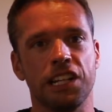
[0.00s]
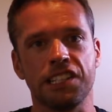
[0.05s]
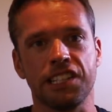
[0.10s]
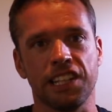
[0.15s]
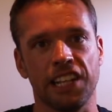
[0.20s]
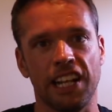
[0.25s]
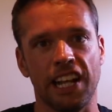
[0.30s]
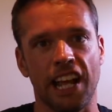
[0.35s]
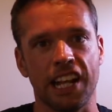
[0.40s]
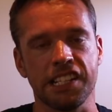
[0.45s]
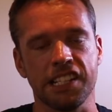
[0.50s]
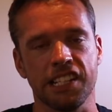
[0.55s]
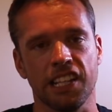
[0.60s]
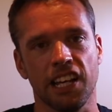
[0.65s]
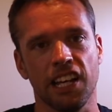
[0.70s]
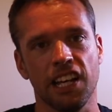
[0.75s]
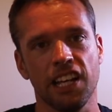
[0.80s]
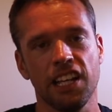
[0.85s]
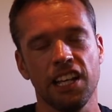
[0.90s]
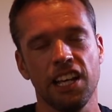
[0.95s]
it to the
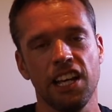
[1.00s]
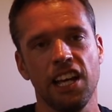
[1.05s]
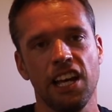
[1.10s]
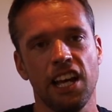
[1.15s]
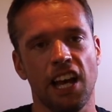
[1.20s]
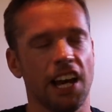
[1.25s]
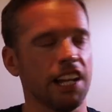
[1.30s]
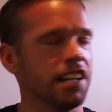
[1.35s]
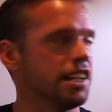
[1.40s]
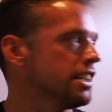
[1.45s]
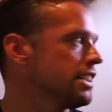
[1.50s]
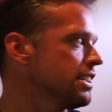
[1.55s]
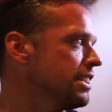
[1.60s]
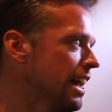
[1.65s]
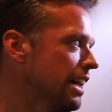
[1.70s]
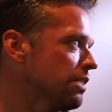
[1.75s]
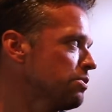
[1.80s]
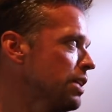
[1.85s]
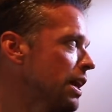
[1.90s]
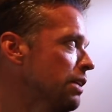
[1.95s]
letter, and it's
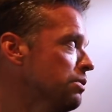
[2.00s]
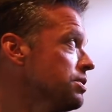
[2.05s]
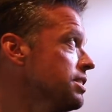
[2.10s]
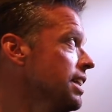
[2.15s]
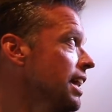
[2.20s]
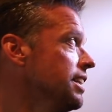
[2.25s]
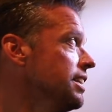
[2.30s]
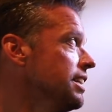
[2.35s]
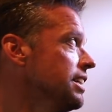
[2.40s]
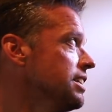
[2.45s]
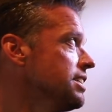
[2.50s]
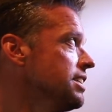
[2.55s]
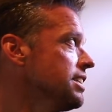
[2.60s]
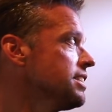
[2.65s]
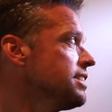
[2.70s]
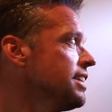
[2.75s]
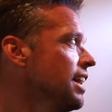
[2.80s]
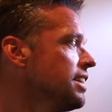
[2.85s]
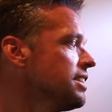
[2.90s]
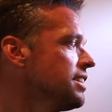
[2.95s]
an outstanding
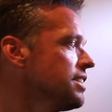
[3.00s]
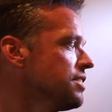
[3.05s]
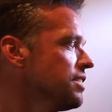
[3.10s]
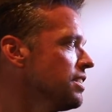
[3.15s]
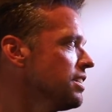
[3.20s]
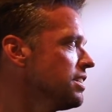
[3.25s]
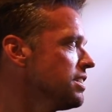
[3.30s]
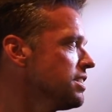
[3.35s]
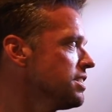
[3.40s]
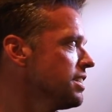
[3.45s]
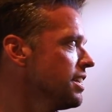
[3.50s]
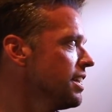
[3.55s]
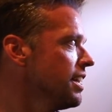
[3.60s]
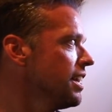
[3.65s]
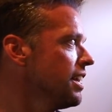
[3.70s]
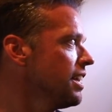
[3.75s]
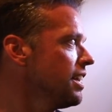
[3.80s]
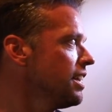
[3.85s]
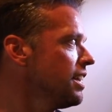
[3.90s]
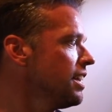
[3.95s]
success, as you can
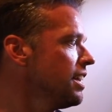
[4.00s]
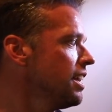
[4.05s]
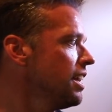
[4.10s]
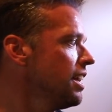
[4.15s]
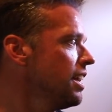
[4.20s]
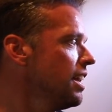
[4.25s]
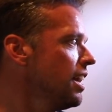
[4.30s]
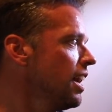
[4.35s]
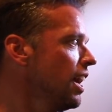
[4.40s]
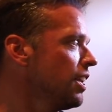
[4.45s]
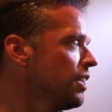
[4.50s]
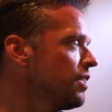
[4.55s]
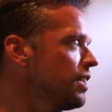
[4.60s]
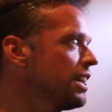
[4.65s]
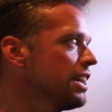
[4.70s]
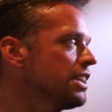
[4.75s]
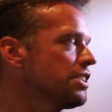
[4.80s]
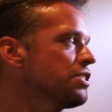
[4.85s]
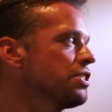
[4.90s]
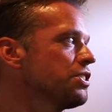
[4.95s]
see. And I
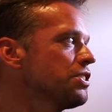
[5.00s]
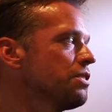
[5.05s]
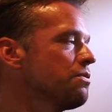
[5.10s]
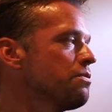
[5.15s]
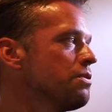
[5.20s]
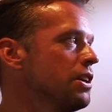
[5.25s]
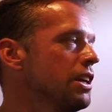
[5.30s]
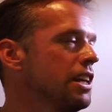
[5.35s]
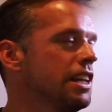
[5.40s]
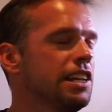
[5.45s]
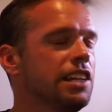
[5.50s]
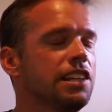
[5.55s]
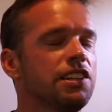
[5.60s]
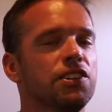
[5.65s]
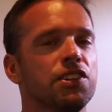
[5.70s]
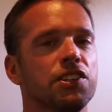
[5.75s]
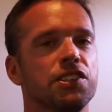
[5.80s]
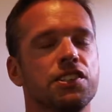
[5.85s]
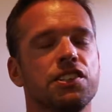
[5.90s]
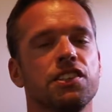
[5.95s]
think it's just a really
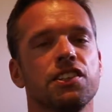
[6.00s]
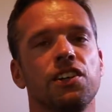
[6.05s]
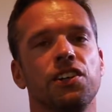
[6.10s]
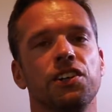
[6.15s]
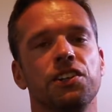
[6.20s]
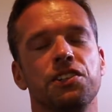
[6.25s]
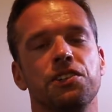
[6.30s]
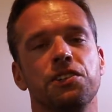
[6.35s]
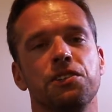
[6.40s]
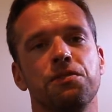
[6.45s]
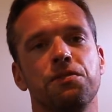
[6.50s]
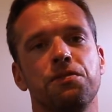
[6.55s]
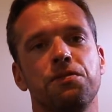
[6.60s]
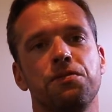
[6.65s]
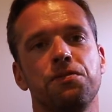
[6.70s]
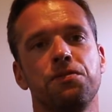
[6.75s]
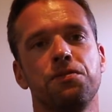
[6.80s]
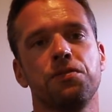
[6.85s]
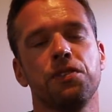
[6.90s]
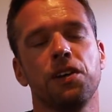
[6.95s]
good kind of
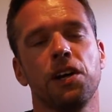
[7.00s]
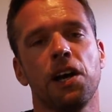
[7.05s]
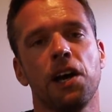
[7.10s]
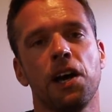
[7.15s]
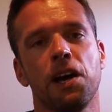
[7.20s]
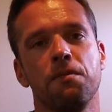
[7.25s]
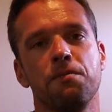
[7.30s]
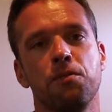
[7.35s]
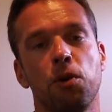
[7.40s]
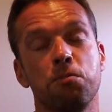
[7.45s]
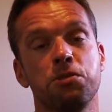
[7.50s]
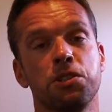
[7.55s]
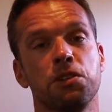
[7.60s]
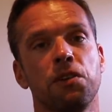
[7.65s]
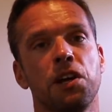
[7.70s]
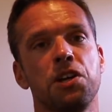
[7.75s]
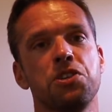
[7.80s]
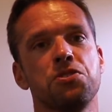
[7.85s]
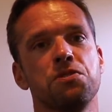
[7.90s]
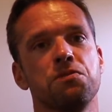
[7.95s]

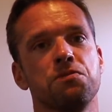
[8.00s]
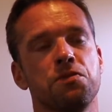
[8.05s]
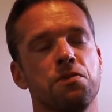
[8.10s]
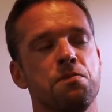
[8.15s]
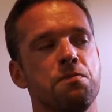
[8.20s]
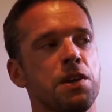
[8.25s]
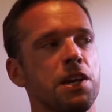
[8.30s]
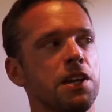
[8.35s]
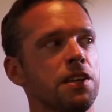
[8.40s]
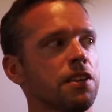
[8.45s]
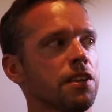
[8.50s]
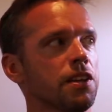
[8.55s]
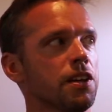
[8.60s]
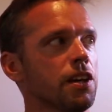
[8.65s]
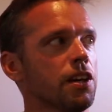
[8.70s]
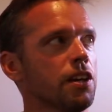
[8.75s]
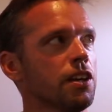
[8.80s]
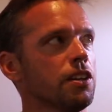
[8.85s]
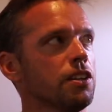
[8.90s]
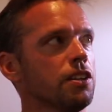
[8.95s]
observation for me
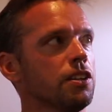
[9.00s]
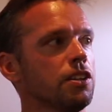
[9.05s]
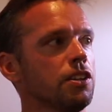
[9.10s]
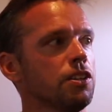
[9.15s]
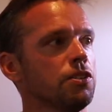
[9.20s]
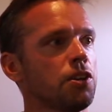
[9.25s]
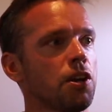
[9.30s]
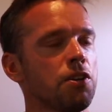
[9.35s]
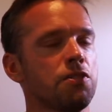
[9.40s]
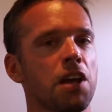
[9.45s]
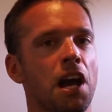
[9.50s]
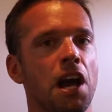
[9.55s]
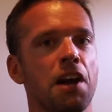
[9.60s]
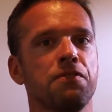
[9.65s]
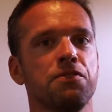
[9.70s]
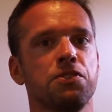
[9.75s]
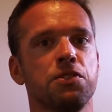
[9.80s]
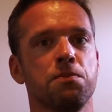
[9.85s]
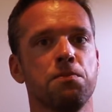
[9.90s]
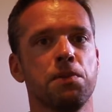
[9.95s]
that you don't
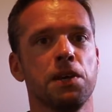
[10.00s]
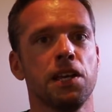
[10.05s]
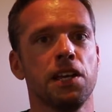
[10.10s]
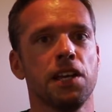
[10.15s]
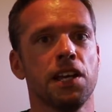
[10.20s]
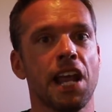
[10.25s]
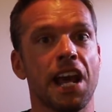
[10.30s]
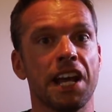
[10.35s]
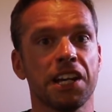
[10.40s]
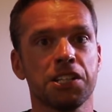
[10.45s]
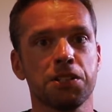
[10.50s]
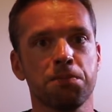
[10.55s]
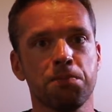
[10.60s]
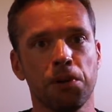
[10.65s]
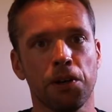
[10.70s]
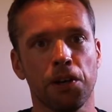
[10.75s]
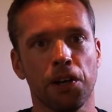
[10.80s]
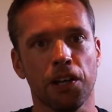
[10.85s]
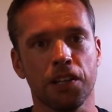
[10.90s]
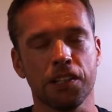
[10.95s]
have to be an
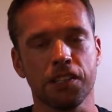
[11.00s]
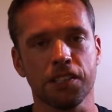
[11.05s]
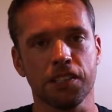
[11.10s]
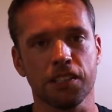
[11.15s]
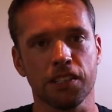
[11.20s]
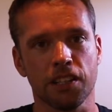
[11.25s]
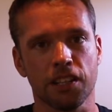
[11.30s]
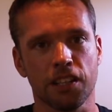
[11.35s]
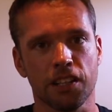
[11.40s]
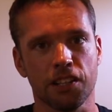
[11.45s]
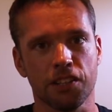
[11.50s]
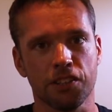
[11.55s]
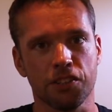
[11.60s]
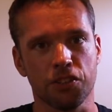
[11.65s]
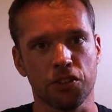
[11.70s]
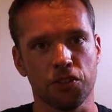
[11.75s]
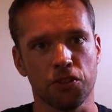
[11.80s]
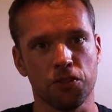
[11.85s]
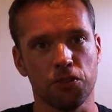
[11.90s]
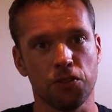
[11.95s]
expert
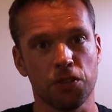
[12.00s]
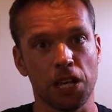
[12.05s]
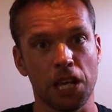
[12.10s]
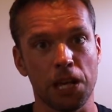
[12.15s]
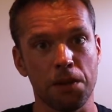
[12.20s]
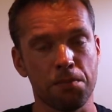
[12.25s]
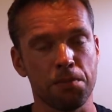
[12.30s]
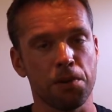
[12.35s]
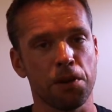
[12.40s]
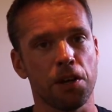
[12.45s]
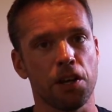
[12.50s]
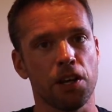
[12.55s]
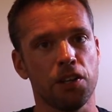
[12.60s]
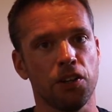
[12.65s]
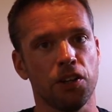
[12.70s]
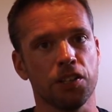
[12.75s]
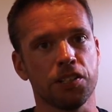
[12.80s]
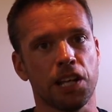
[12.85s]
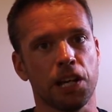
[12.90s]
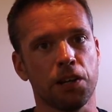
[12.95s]
to keep a
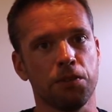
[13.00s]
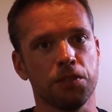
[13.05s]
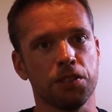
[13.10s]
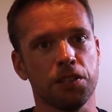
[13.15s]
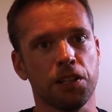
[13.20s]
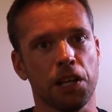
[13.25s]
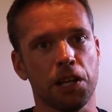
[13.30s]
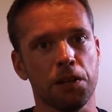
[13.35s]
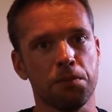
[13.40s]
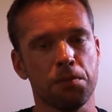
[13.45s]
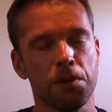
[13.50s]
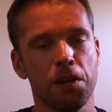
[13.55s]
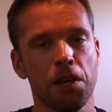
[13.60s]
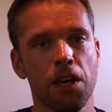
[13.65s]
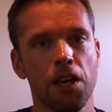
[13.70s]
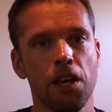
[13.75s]
nice aquascape.